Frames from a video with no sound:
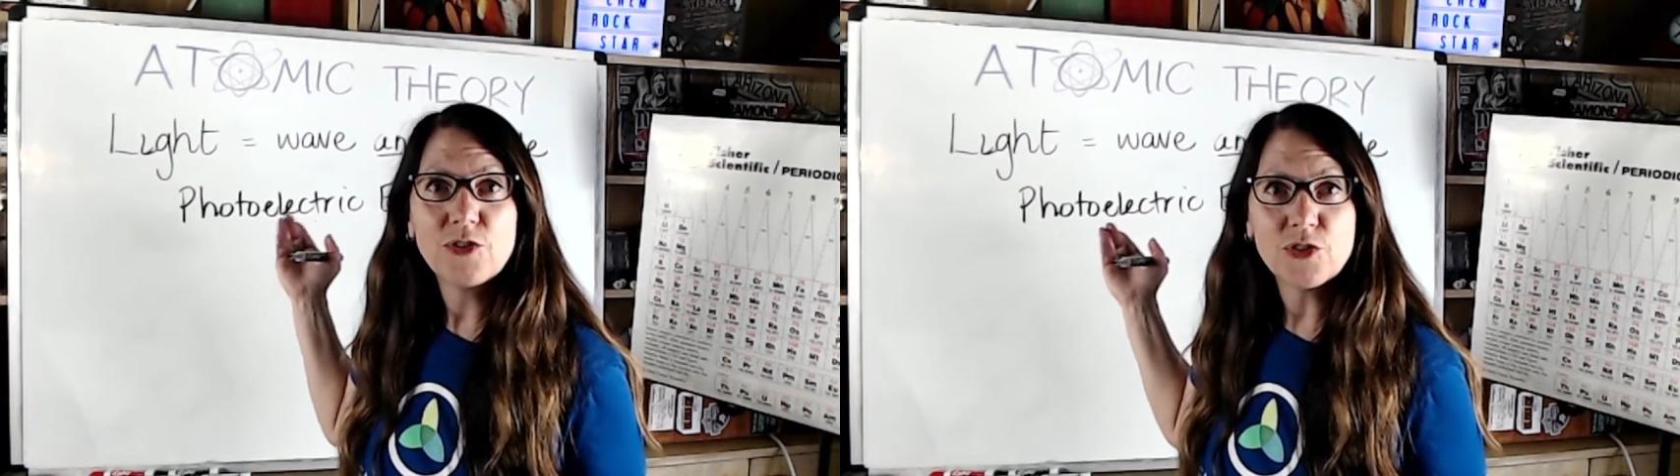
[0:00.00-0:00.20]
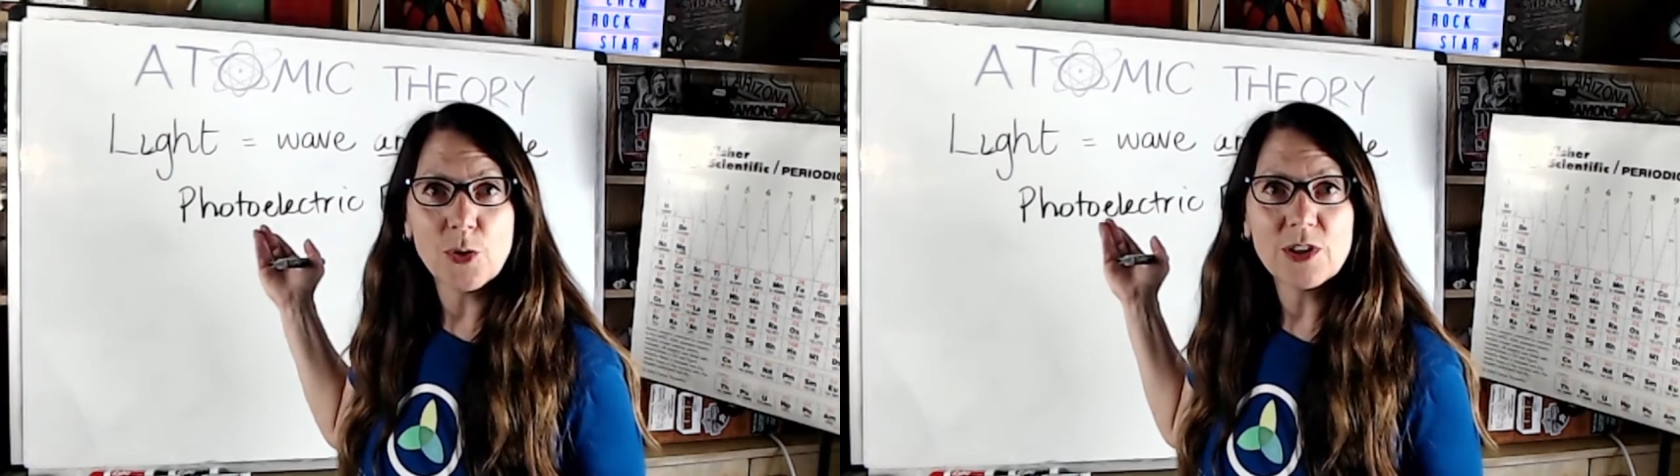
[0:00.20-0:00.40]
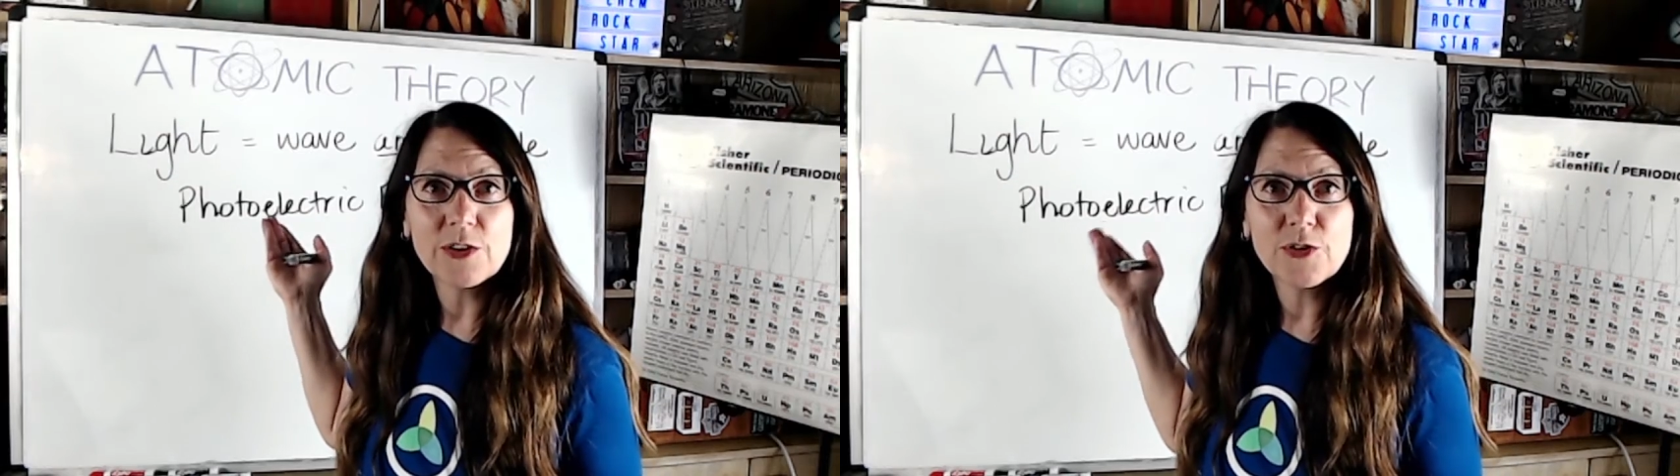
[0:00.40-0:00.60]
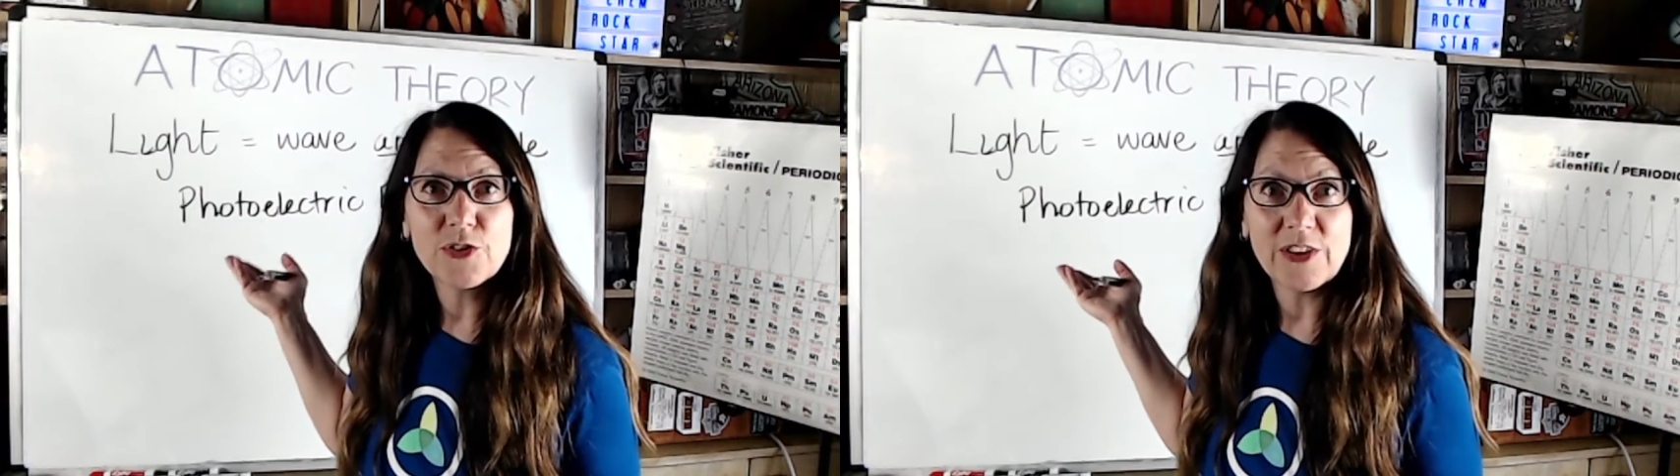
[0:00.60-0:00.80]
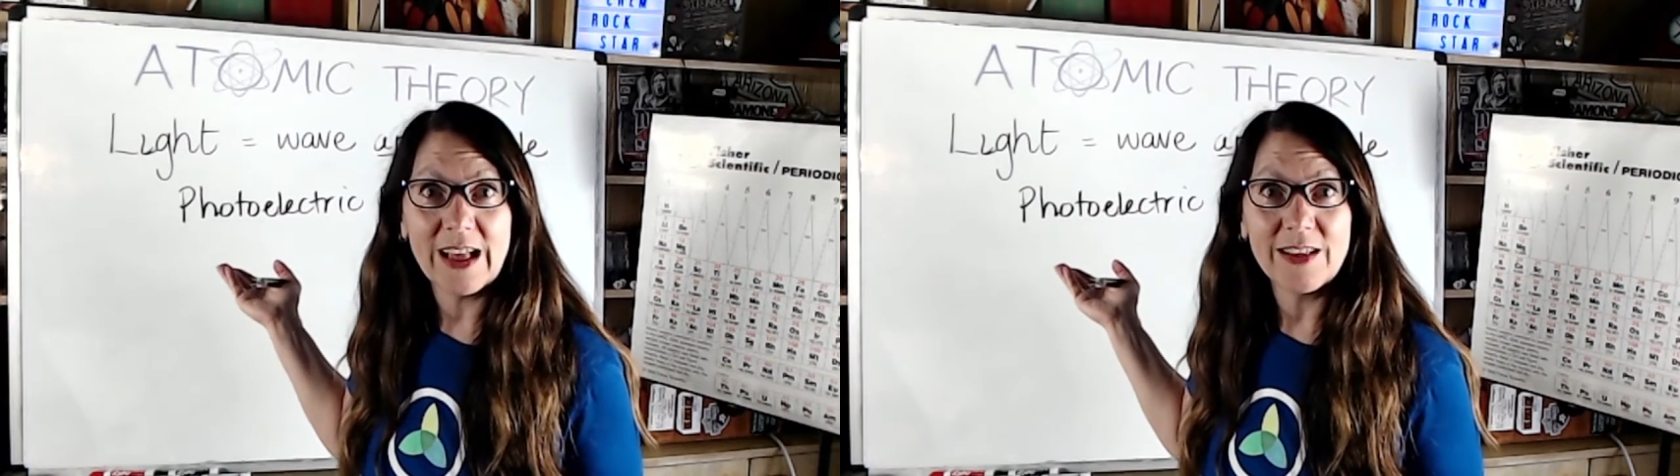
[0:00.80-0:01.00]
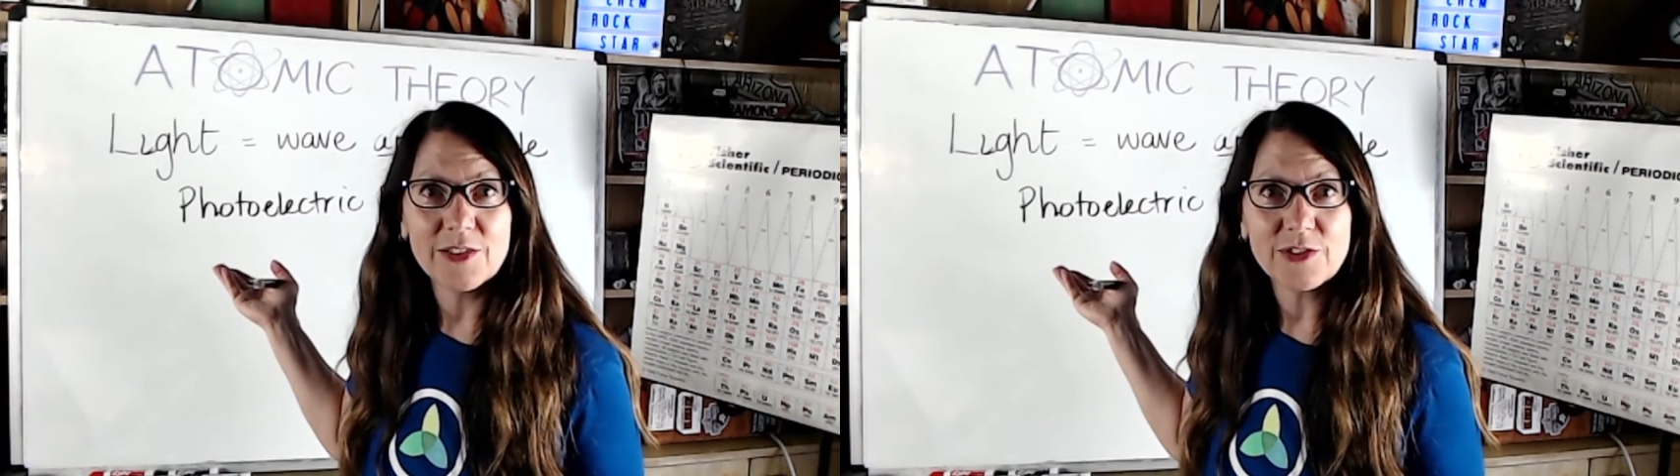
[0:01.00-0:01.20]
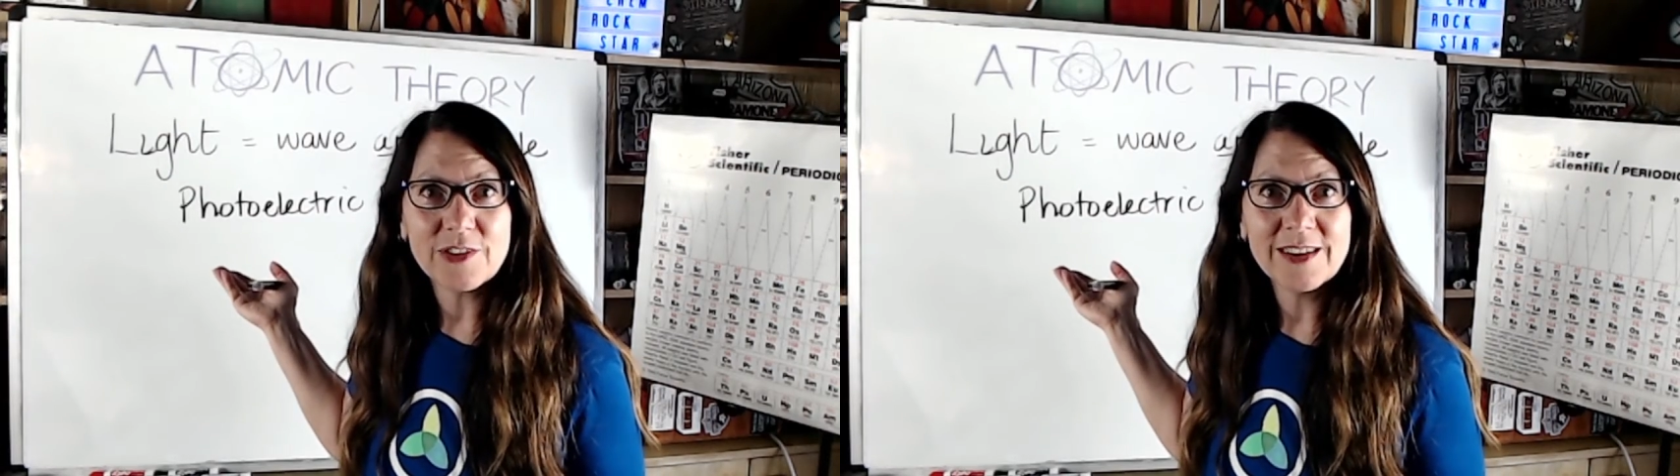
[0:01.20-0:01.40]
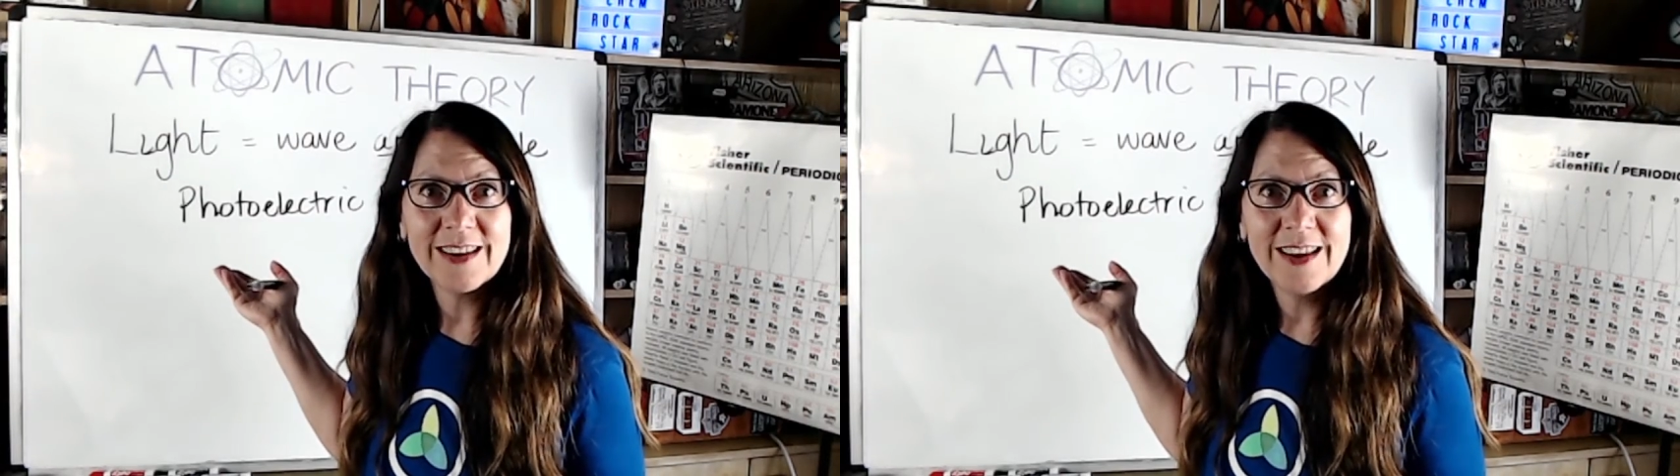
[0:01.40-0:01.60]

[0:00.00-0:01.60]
solar cells.